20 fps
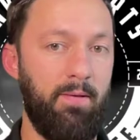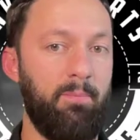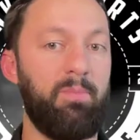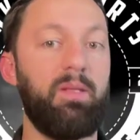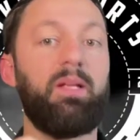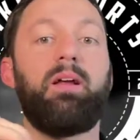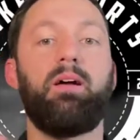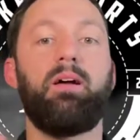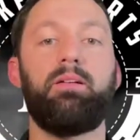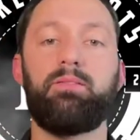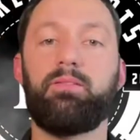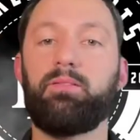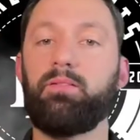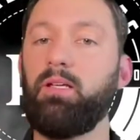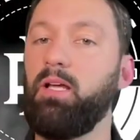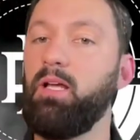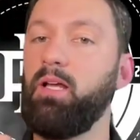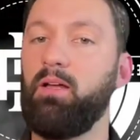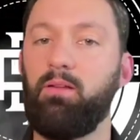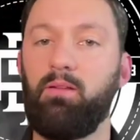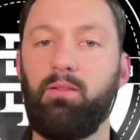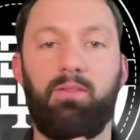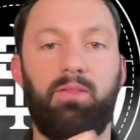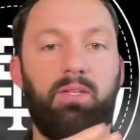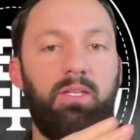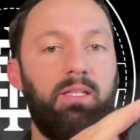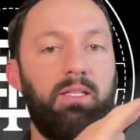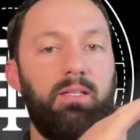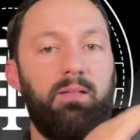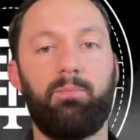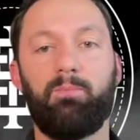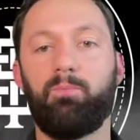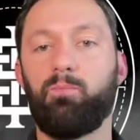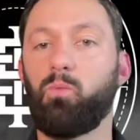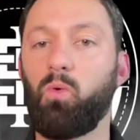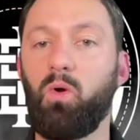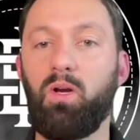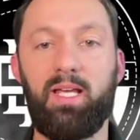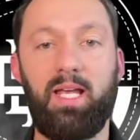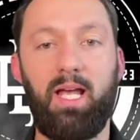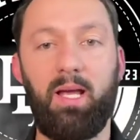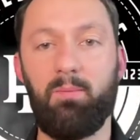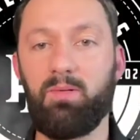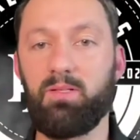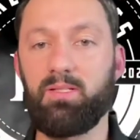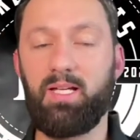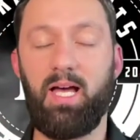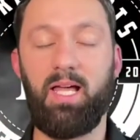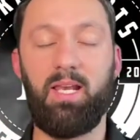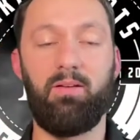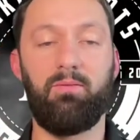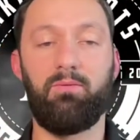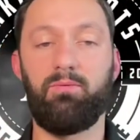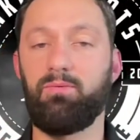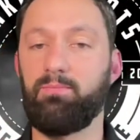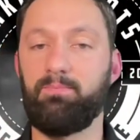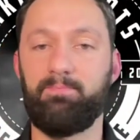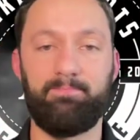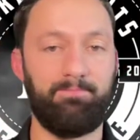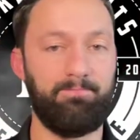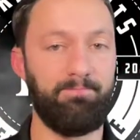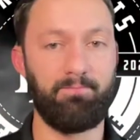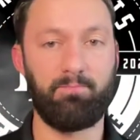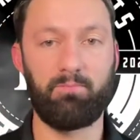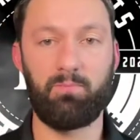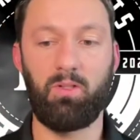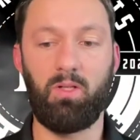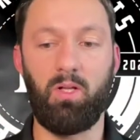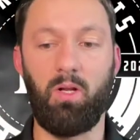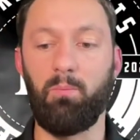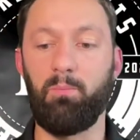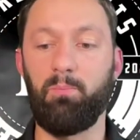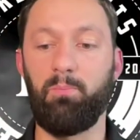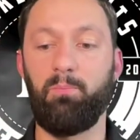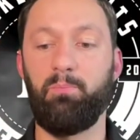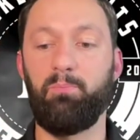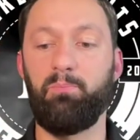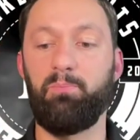because the running game is kind of, you know,